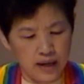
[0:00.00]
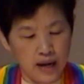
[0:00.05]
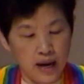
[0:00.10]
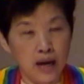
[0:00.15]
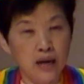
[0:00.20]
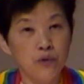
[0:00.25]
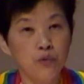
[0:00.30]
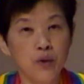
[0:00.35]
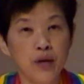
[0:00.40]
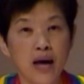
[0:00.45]

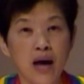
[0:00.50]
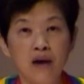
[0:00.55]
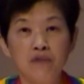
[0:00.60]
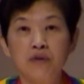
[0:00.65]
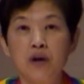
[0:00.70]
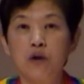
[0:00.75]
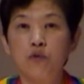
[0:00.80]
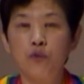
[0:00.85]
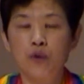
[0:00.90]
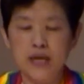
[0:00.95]
And we
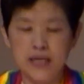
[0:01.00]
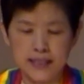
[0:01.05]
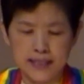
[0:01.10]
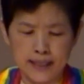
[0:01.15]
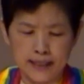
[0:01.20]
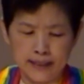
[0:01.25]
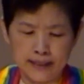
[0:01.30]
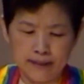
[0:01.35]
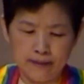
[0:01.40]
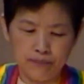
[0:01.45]
have
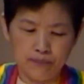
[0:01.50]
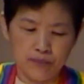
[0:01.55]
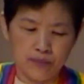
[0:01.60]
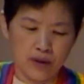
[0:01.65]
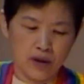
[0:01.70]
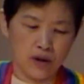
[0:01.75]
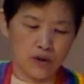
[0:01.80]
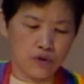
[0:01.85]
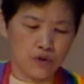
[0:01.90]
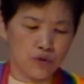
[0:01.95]
reason
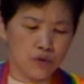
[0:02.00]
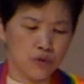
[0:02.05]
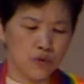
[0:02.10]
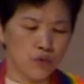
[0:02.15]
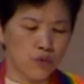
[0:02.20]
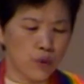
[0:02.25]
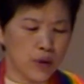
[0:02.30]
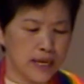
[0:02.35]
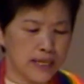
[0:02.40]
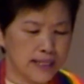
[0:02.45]
through
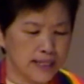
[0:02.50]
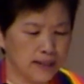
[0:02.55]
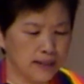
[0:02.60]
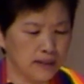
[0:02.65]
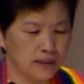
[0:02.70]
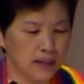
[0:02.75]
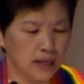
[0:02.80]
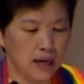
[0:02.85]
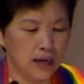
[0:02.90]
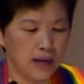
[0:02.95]

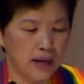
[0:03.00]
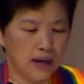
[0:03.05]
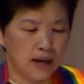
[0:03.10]
reason,